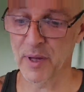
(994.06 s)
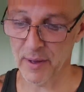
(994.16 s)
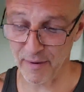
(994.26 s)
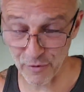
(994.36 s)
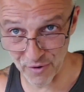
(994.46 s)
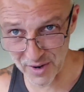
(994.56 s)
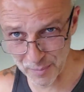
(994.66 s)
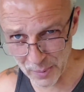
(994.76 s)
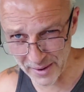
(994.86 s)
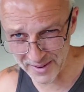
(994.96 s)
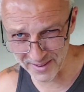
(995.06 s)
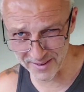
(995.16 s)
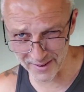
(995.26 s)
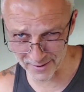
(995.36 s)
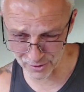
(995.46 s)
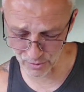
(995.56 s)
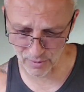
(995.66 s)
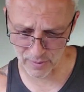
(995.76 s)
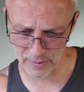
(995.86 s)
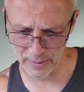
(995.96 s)
I've already painted it, so
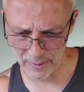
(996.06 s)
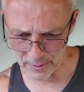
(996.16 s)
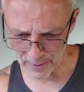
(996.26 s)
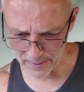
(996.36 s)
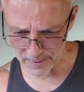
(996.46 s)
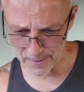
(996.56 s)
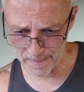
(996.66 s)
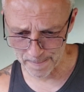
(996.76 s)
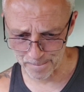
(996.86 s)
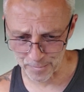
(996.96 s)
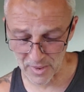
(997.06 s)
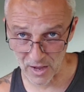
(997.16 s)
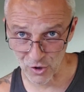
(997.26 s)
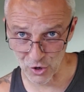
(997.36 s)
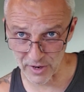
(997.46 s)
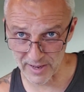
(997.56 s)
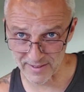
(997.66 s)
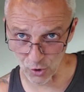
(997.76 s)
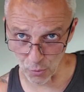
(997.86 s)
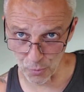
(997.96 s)
I could heat
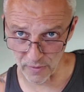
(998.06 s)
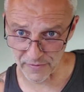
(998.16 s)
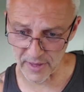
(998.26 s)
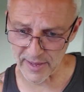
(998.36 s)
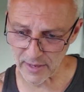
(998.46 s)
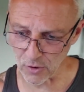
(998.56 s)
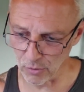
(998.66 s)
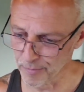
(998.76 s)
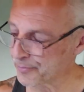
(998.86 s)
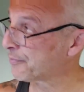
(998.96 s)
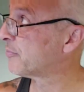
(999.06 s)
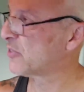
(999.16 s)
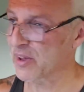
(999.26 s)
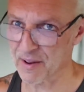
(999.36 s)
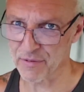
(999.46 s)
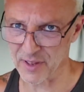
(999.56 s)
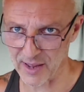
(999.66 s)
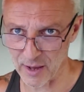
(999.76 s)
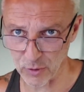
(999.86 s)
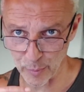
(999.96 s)
it up with the heat gun, take everything
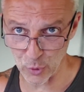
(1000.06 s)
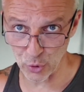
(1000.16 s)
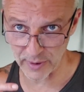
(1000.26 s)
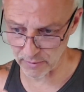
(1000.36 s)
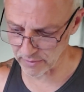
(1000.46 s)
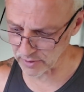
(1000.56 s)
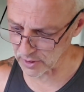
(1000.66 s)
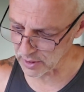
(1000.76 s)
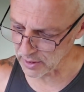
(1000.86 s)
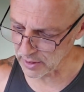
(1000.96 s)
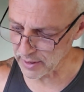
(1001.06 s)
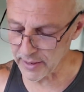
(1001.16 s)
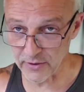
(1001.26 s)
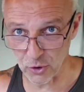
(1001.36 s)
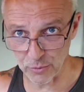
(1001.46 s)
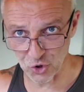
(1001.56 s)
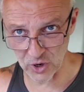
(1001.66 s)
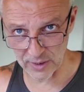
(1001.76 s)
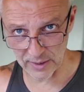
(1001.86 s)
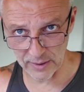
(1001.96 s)
out, the board out and everything, heat it up
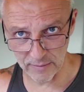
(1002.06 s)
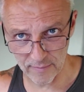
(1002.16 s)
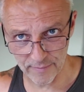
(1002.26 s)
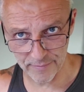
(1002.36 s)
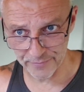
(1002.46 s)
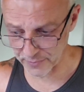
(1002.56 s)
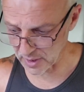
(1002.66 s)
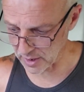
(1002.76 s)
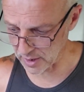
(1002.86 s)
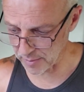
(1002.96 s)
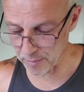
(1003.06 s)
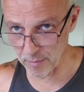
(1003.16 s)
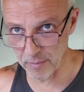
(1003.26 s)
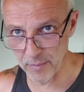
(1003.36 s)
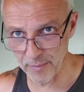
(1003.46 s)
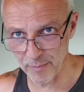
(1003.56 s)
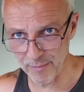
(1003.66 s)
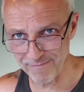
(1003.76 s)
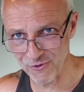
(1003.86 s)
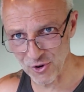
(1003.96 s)
gently, and then
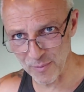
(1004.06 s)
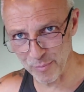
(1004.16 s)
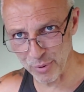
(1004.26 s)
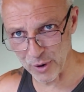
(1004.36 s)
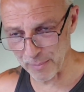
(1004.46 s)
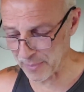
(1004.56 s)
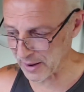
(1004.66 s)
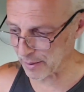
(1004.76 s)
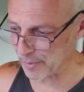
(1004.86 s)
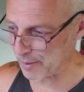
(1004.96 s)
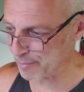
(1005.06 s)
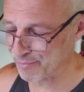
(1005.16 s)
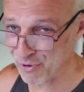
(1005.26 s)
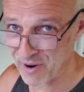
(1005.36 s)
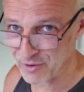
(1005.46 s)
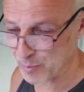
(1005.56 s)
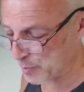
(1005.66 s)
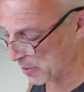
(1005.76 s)
try and pull it back a bit, prise it